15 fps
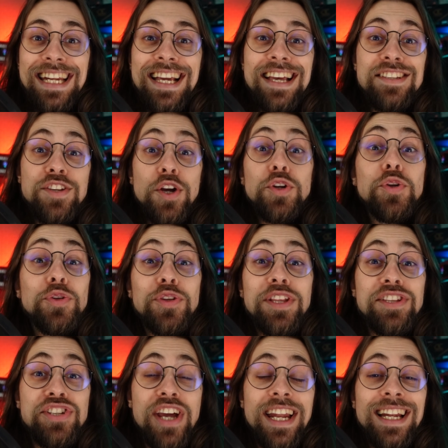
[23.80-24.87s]
in case you're new to
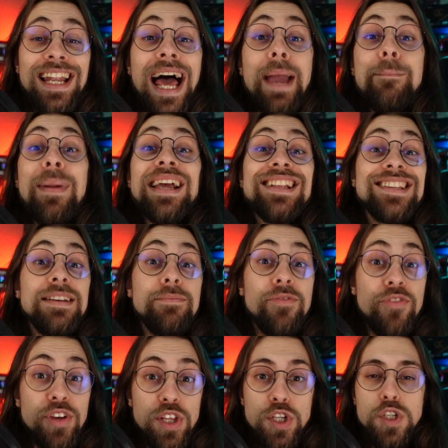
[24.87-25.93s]
the channel, I made some
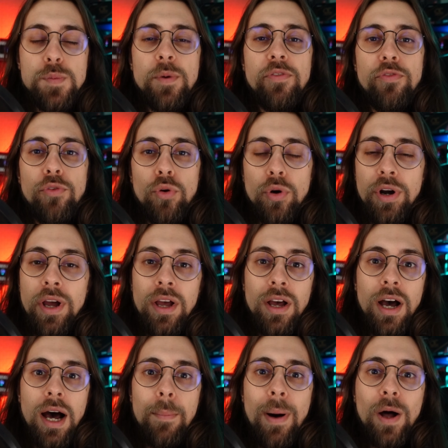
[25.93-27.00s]
videos before
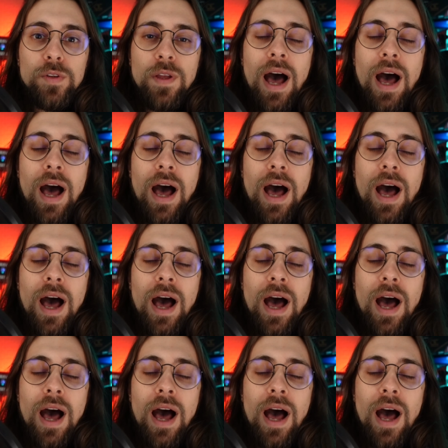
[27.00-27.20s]
about